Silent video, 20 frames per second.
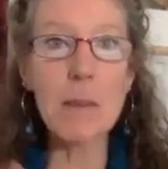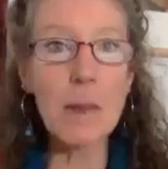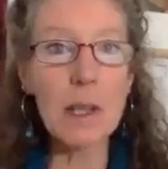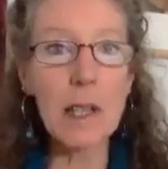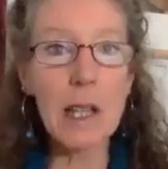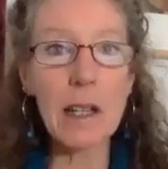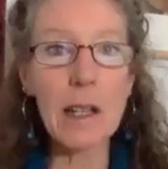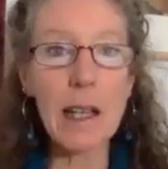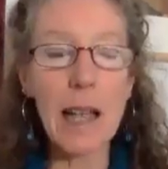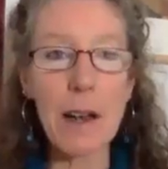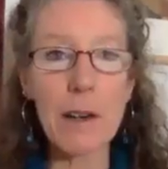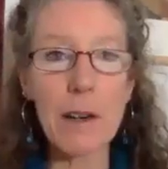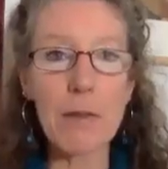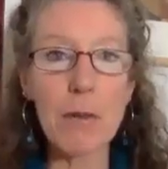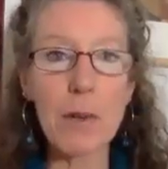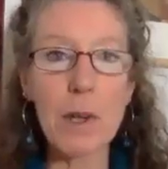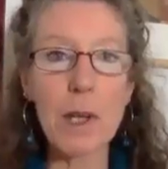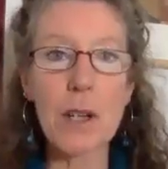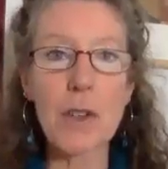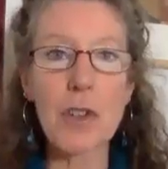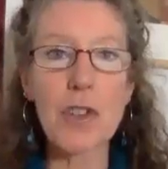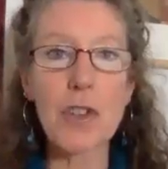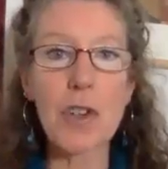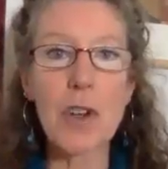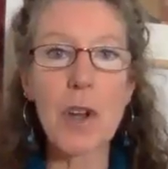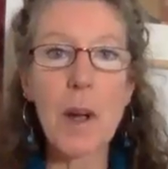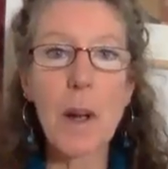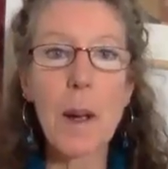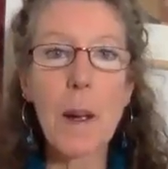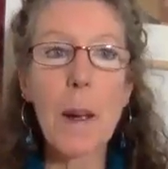a little out of reach,
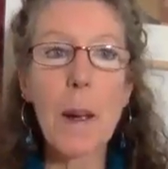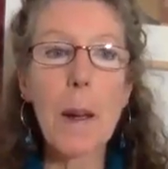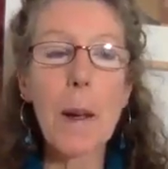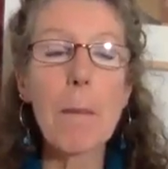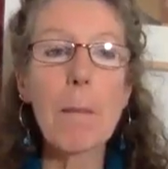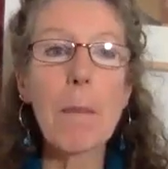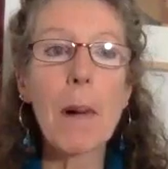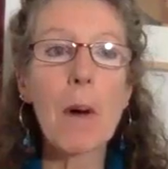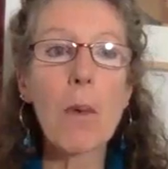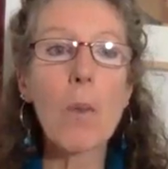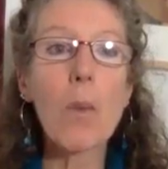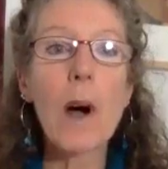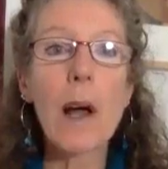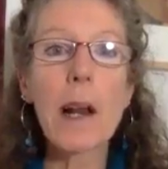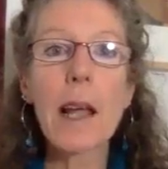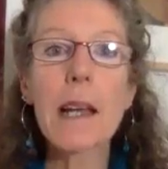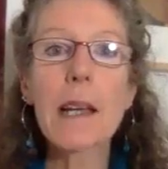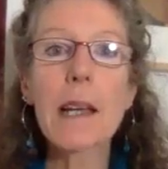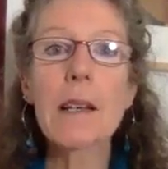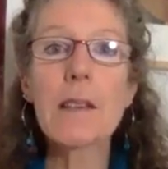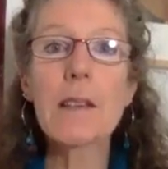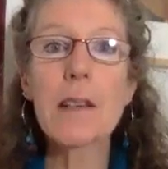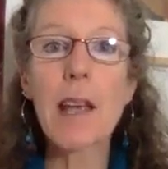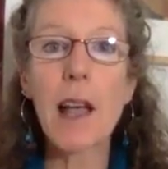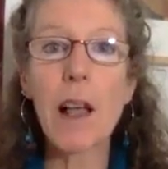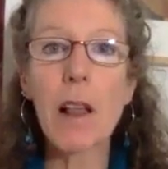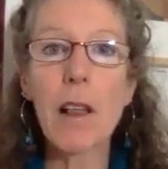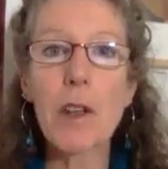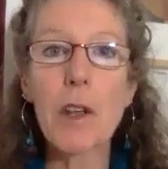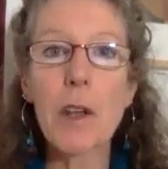but what I can
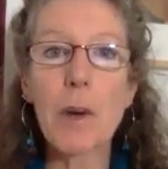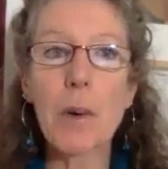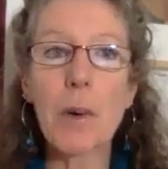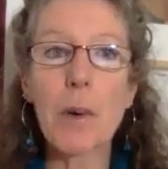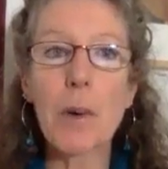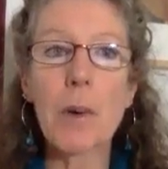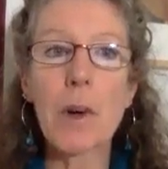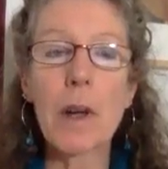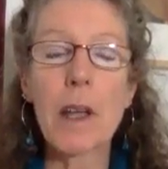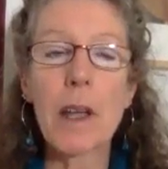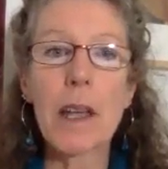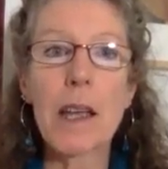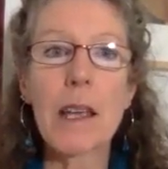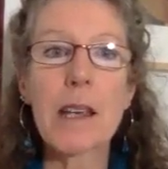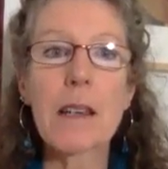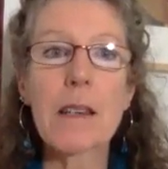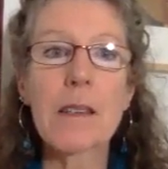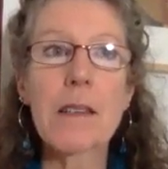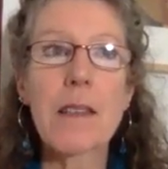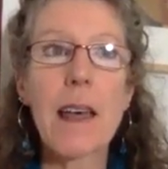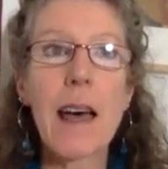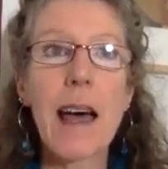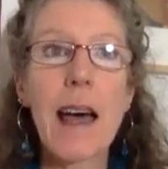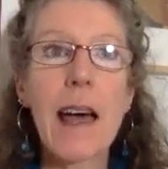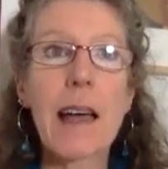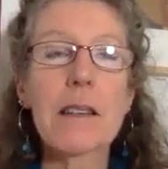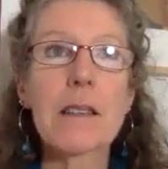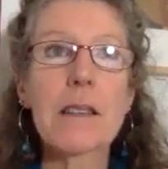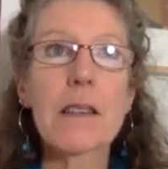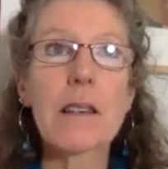tell you is
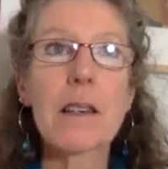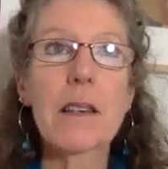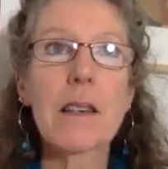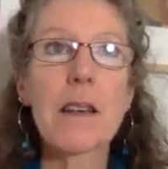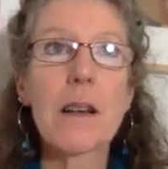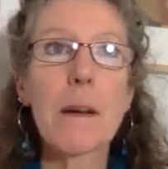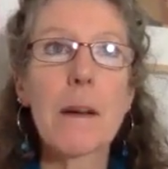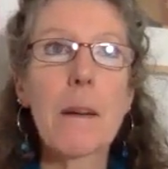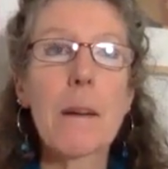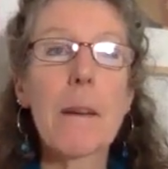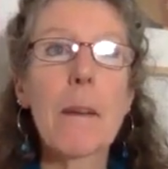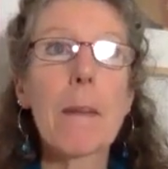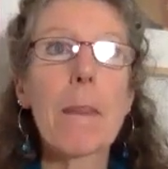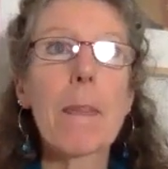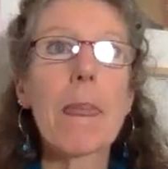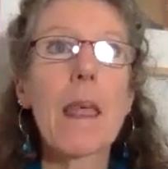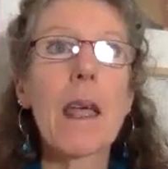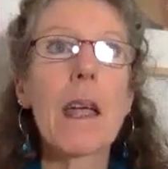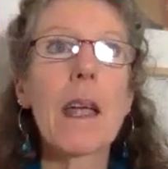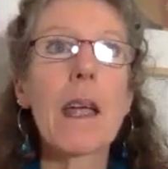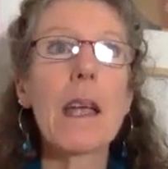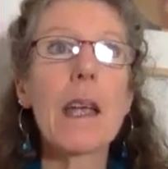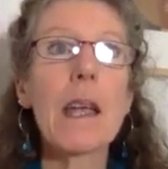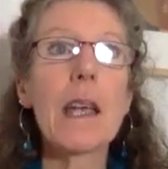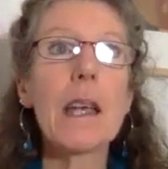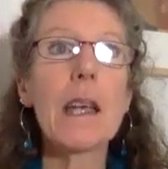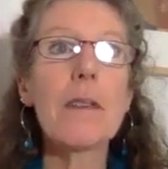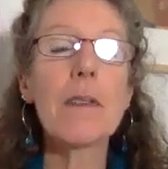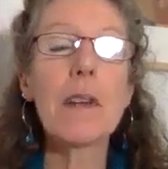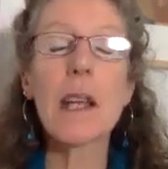that
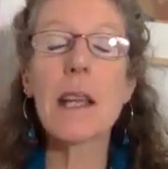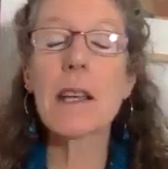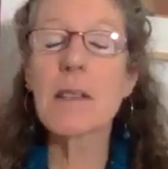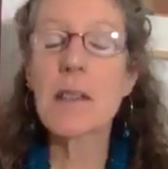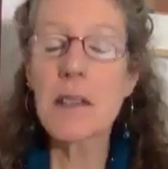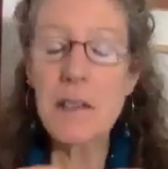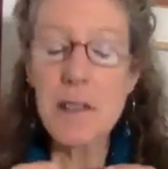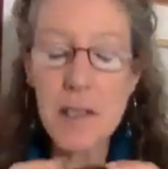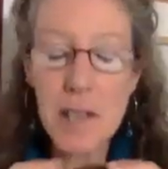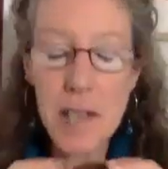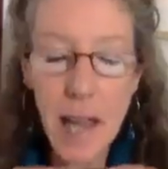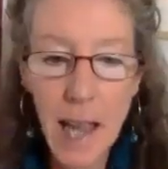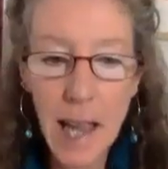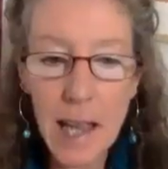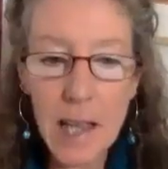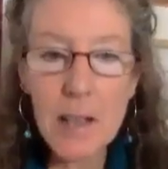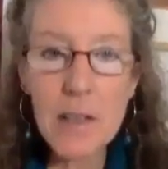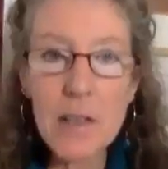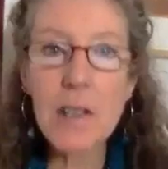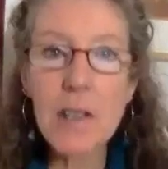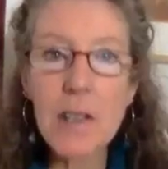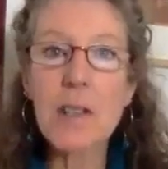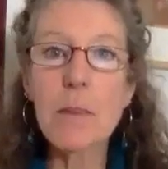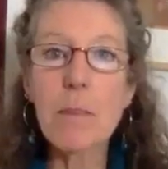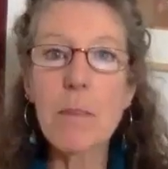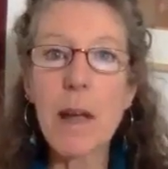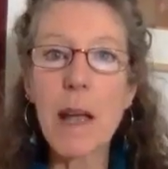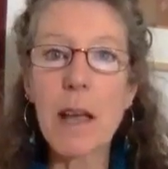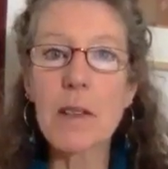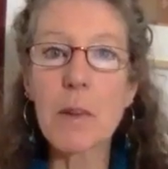even as intense as
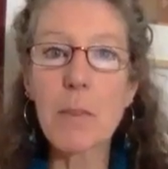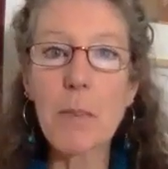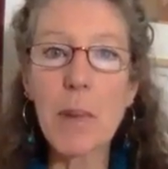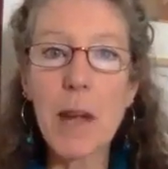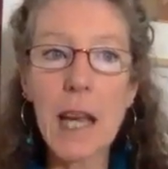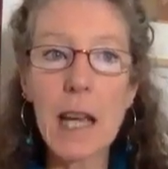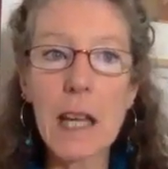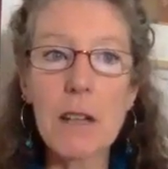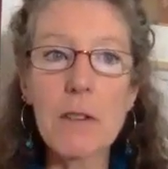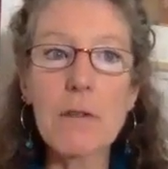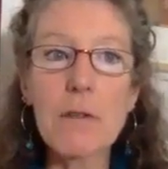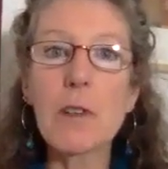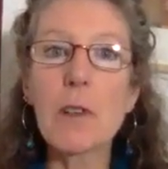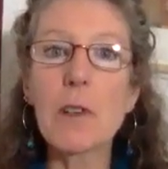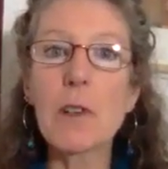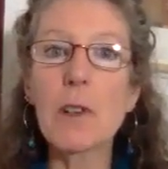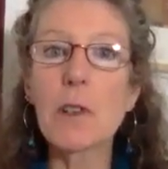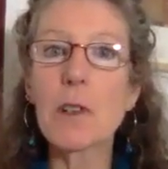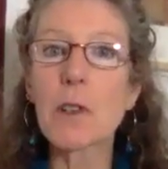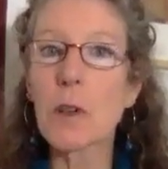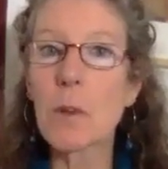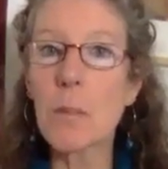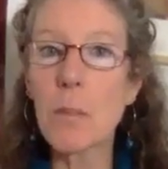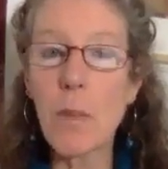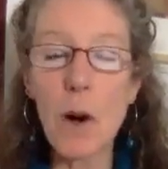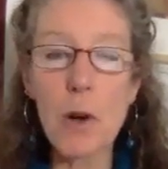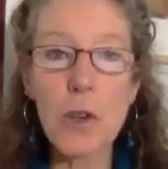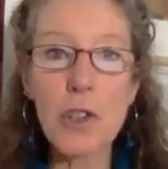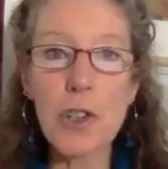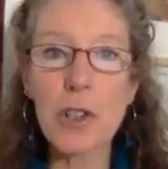a painful or
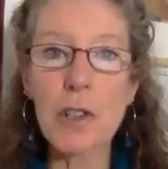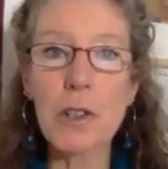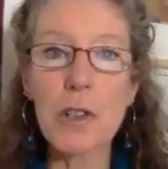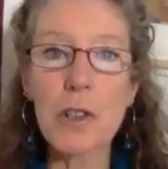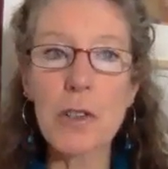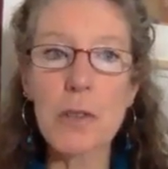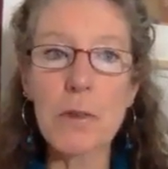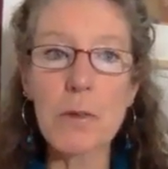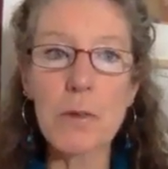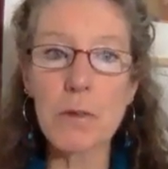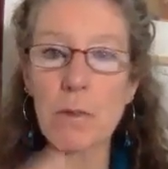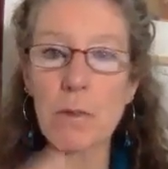emotional